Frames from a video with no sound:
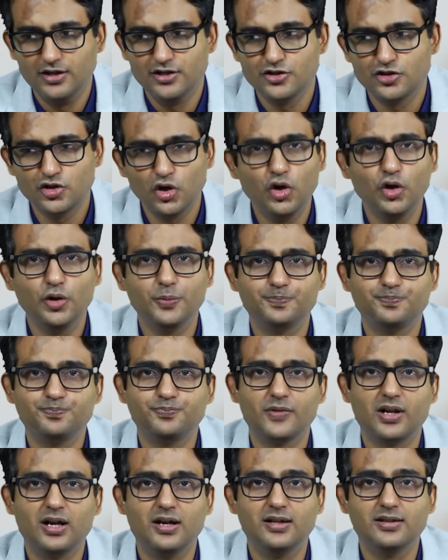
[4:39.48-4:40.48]

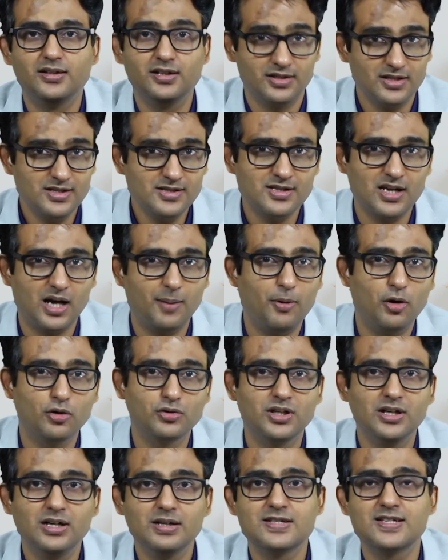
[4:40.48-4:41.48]
So, this is
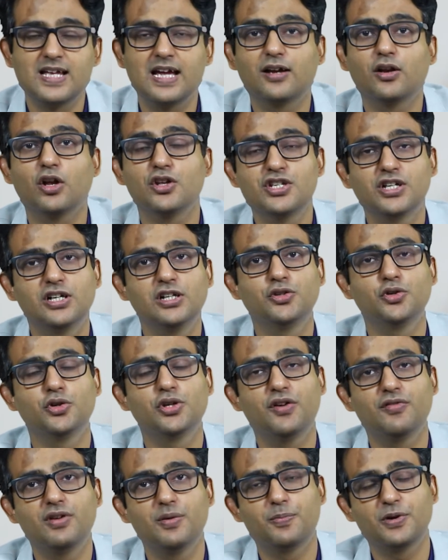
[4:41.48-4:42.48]
about the psychological
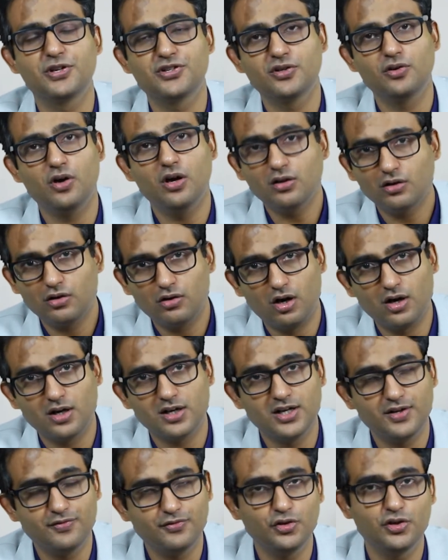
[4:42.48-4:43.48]
theory of depression or
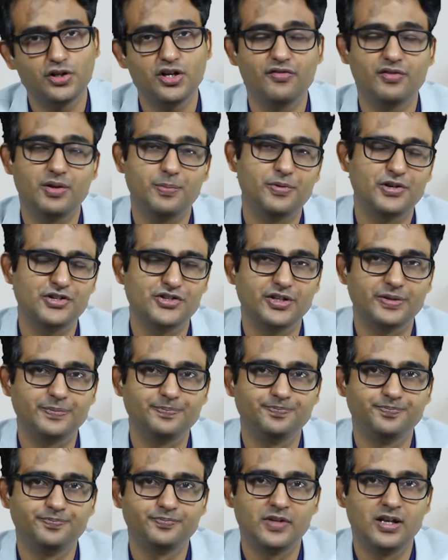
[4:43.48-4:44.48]
cognitive theory of
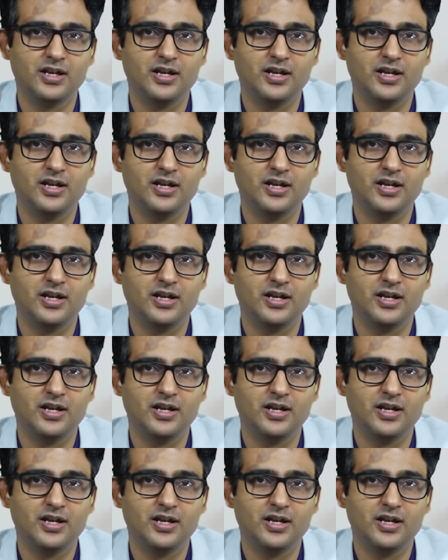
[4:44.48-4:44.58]
depression.